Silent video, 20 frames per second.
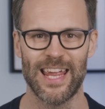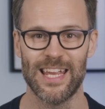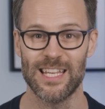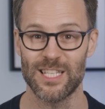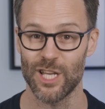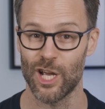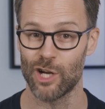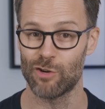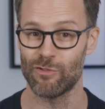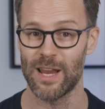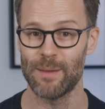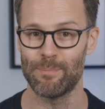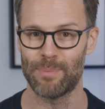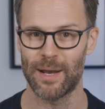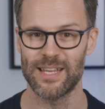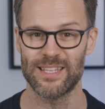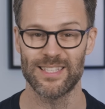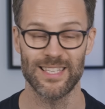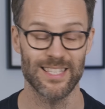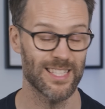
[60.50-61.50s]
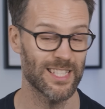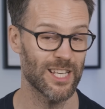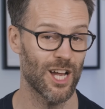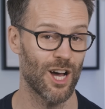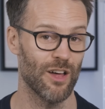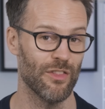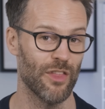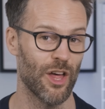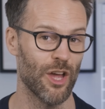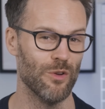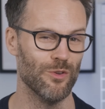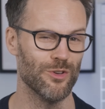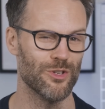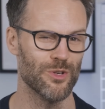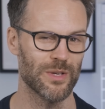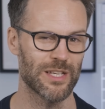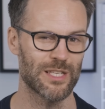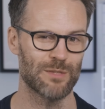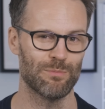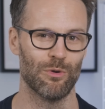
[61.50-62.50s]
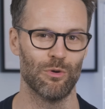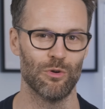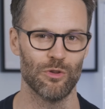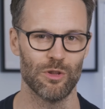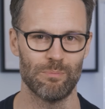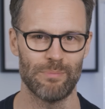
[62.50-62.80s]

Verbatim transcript: It's a great place to start though to explore the